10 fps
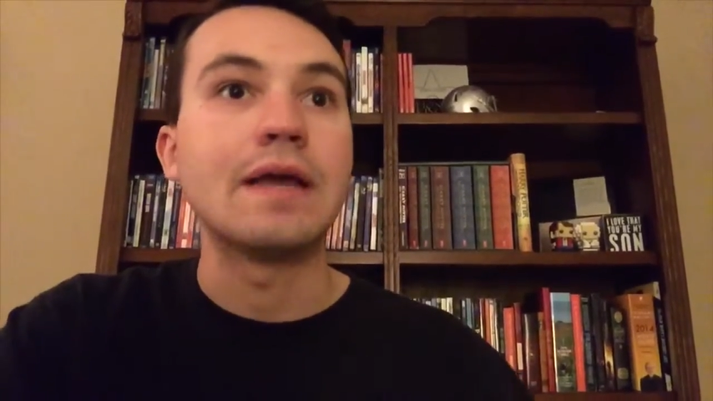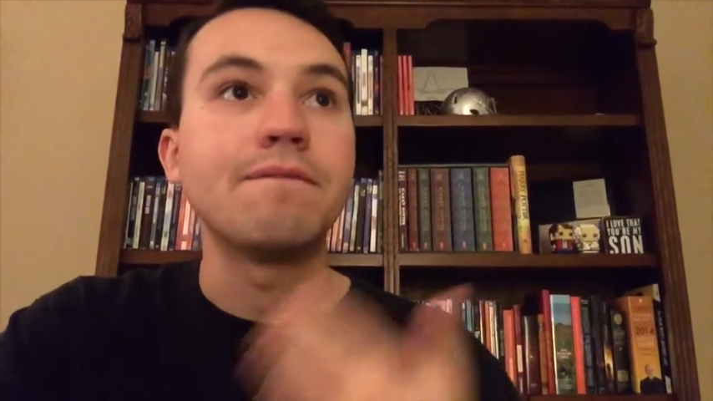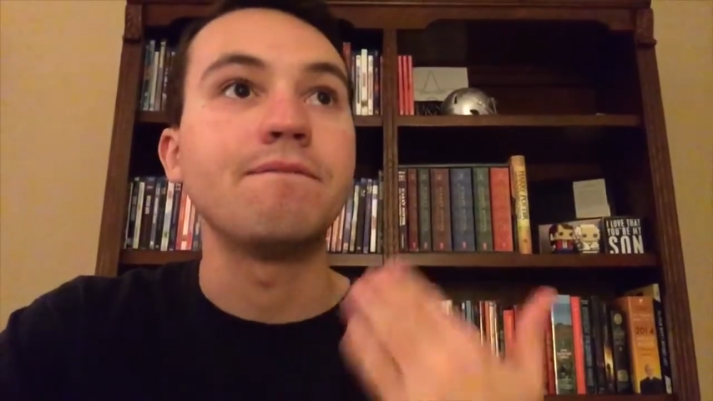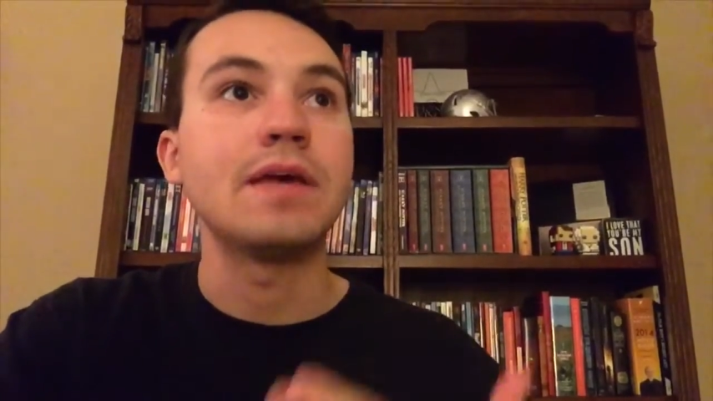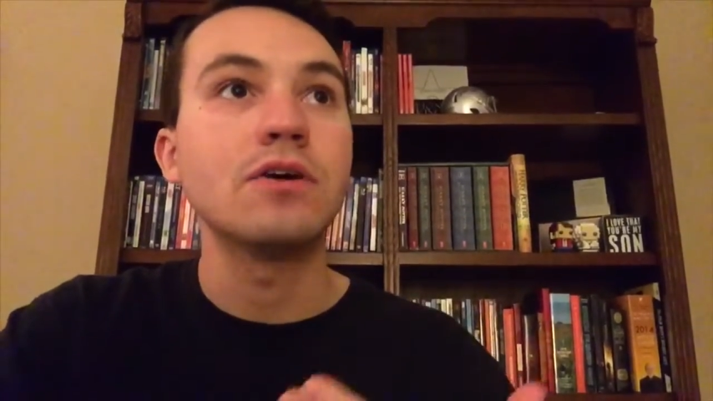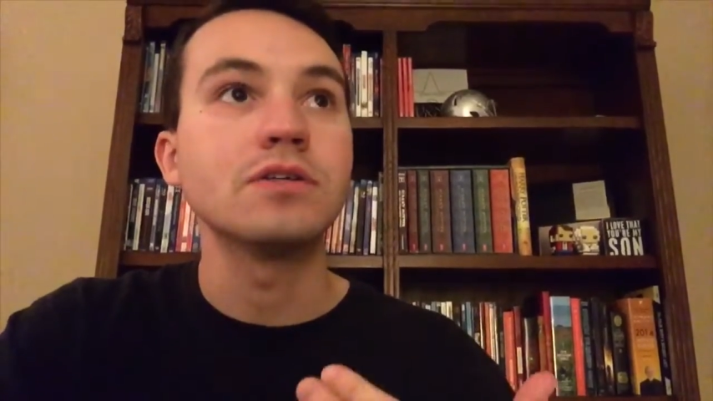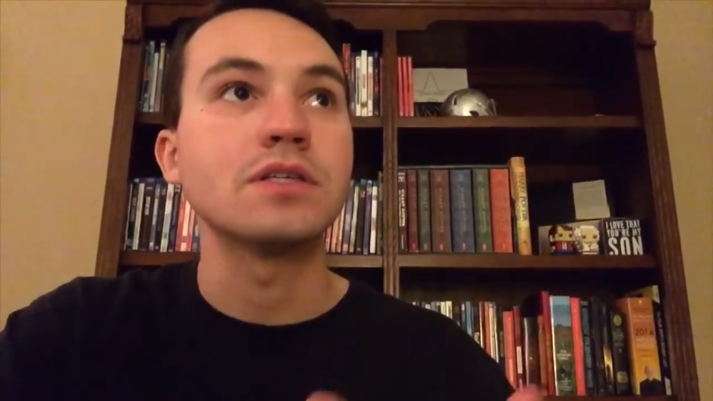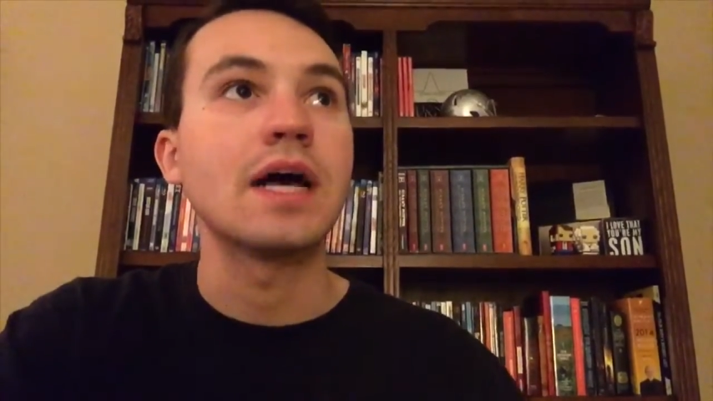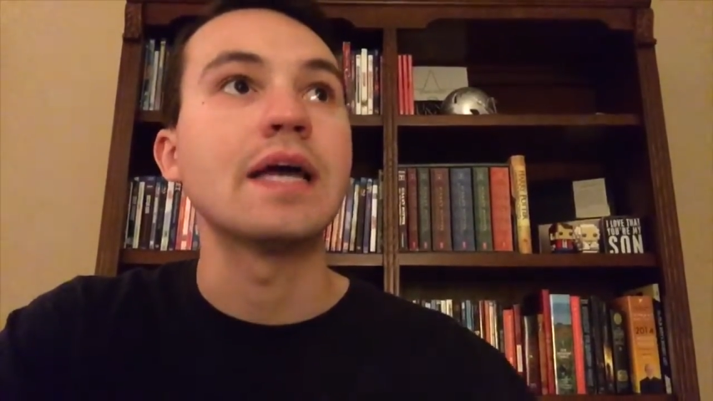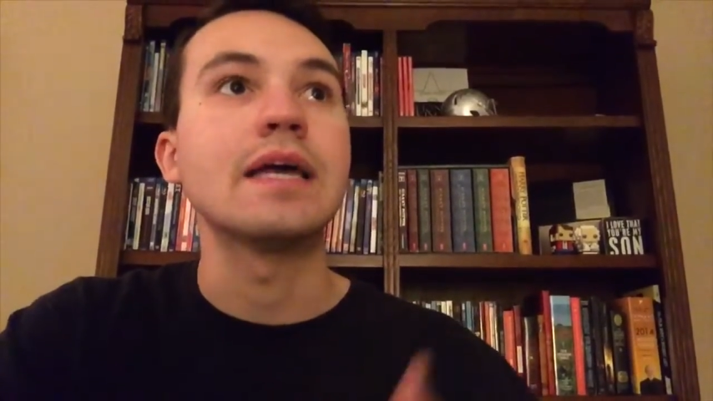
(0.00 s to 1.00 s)
It feels
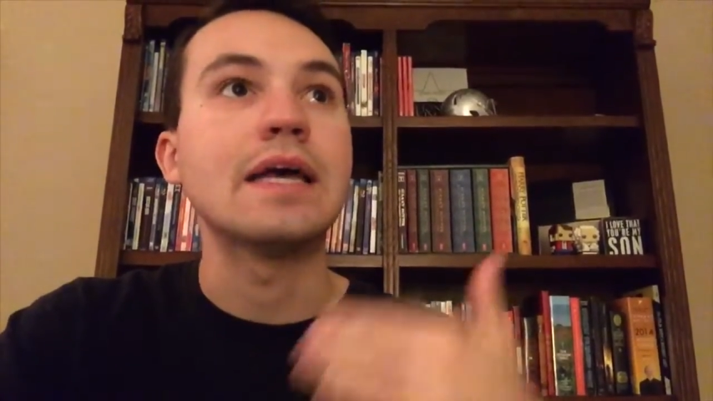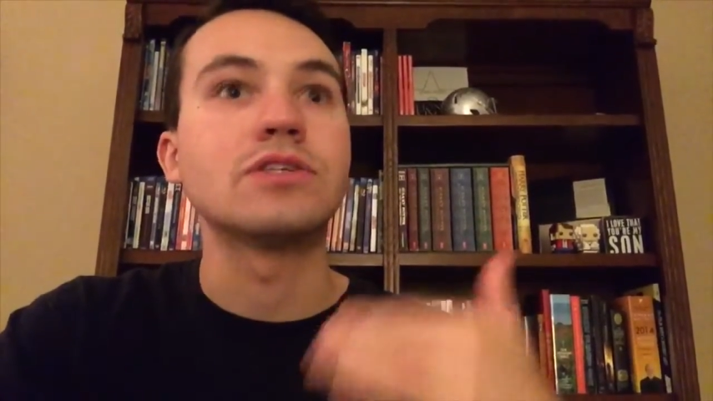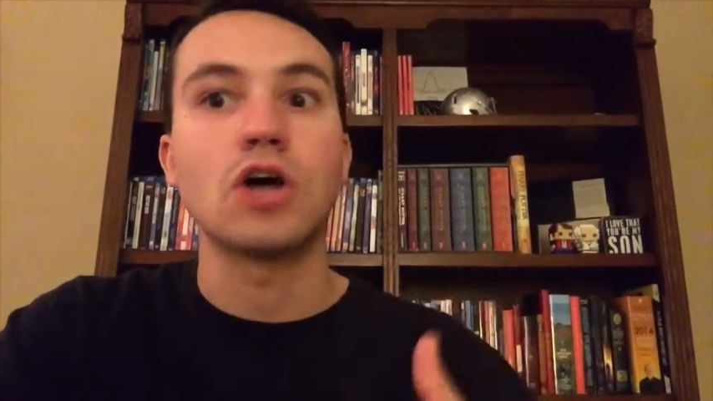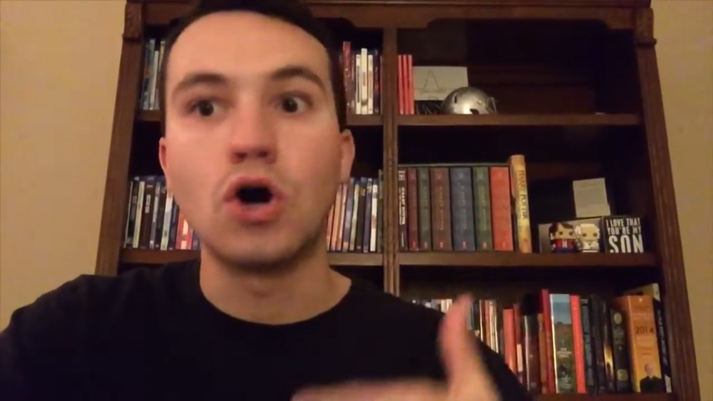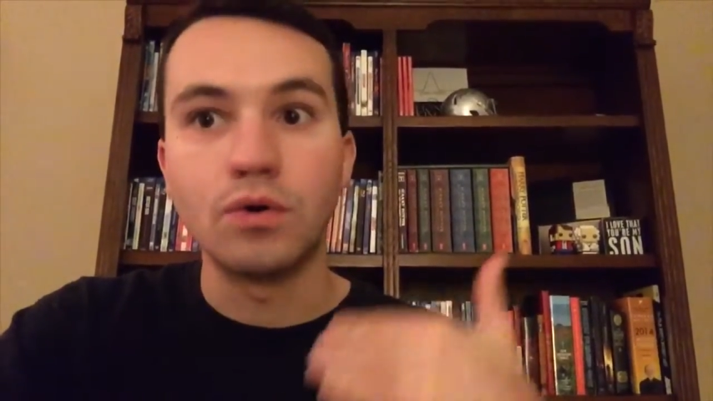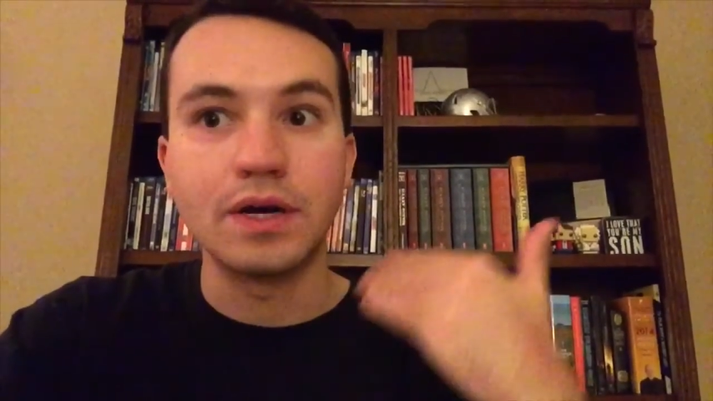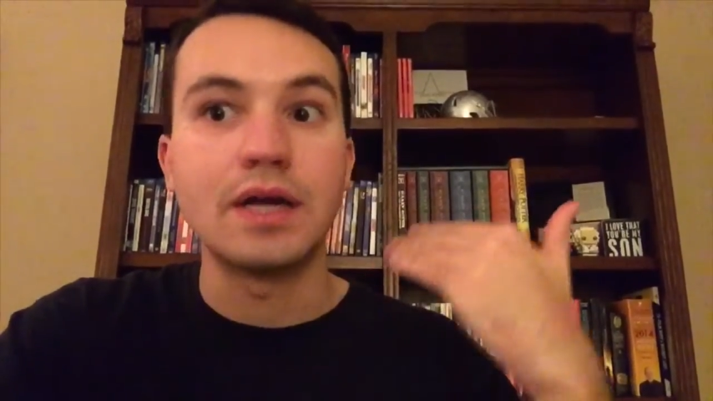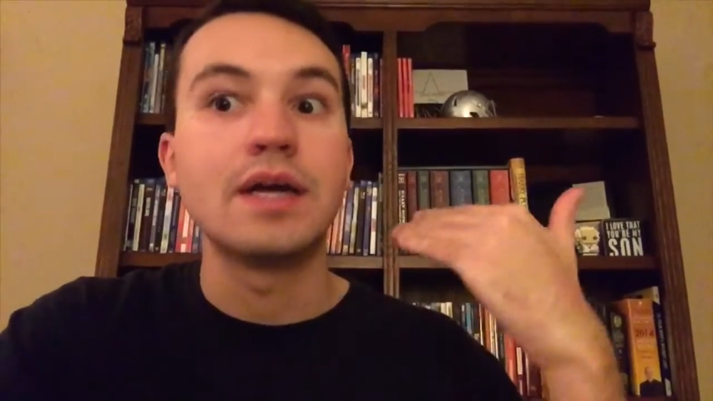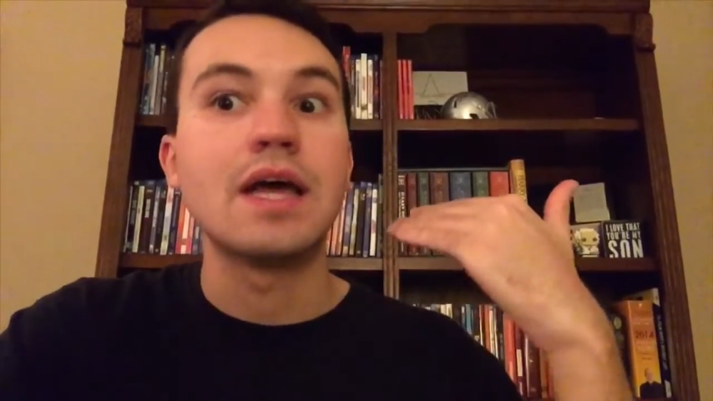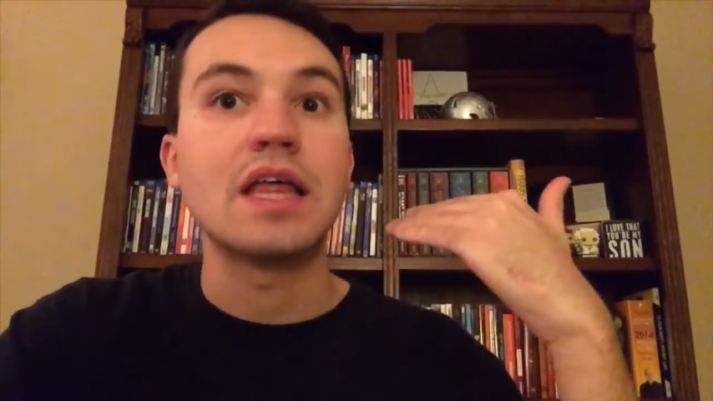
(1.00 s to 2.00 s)
like its own
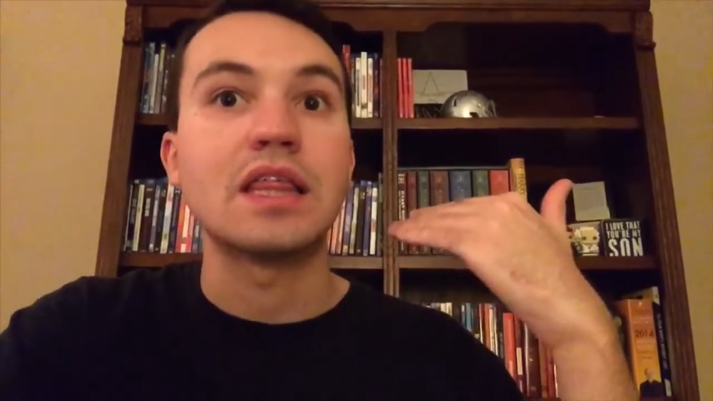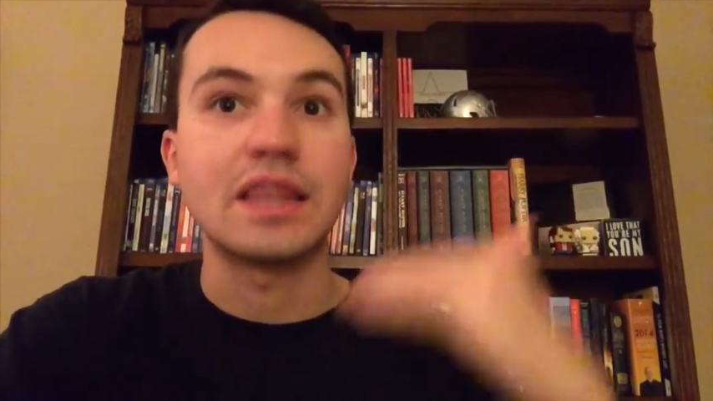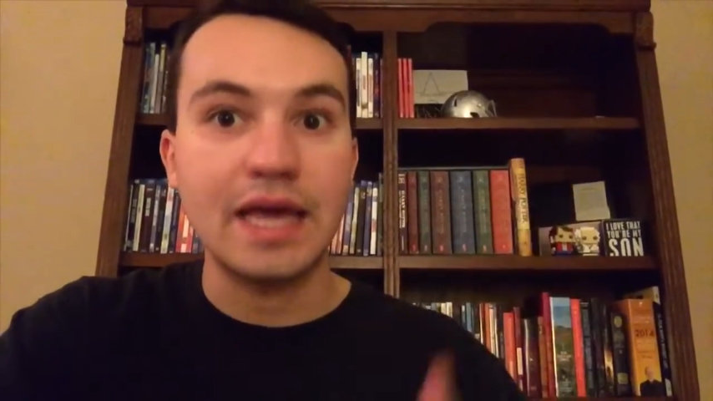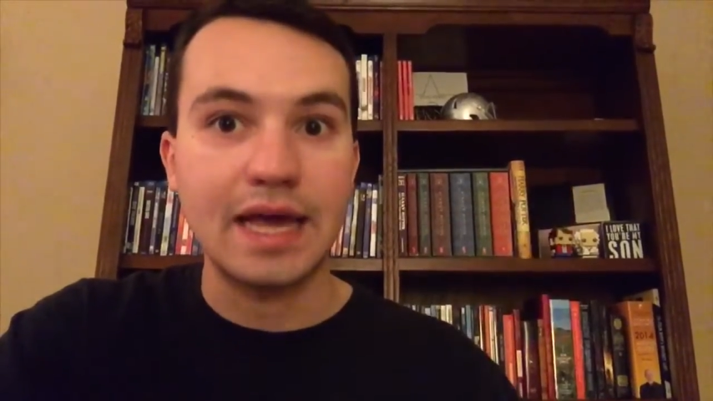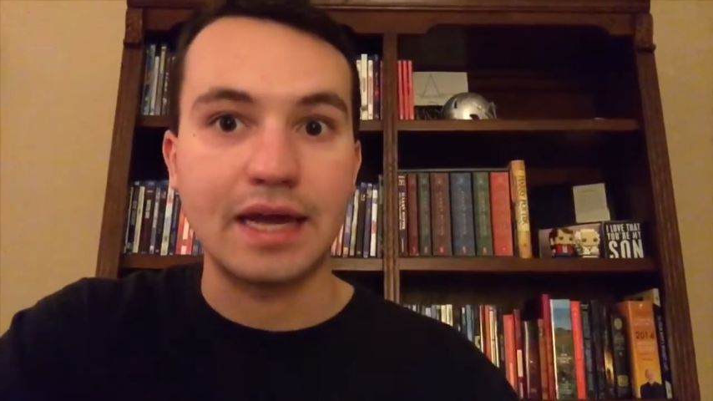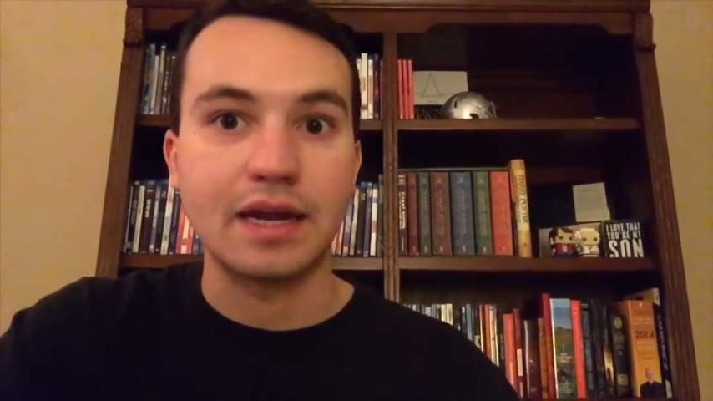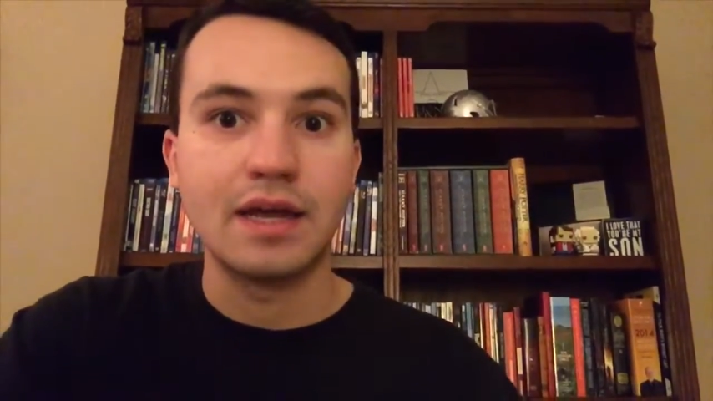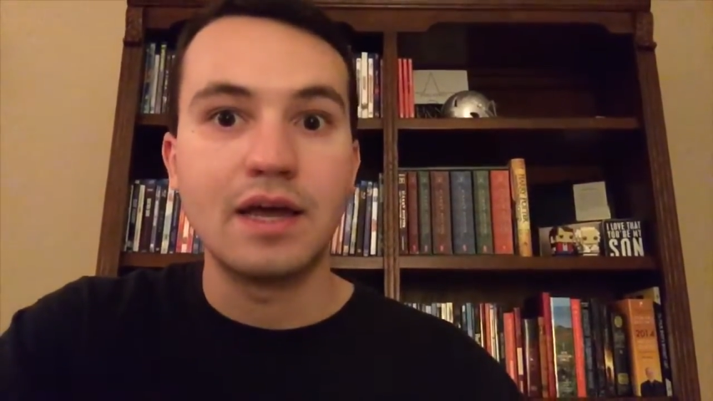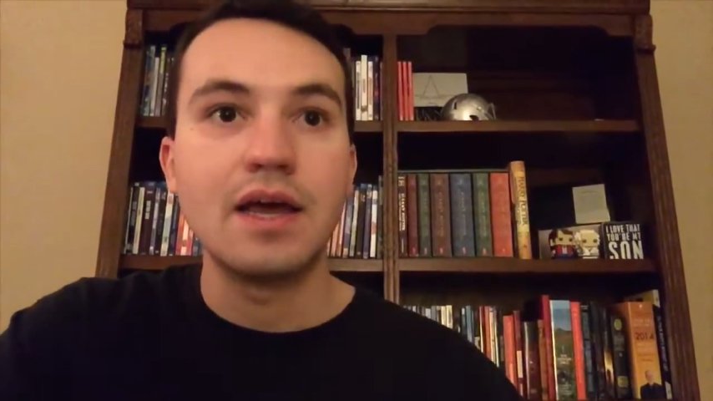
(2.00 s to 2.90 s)
thing.